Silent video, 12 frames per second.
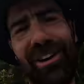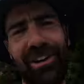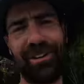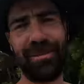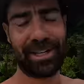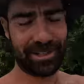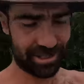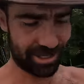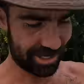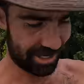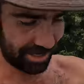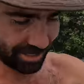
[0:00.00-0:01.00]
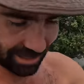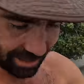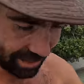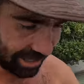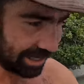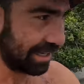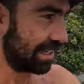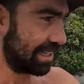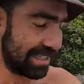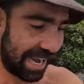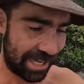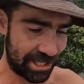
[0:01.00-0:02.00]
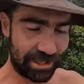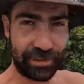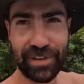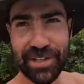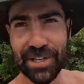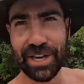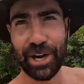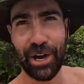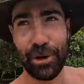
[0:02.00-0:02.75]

Oh my god, it actually feels like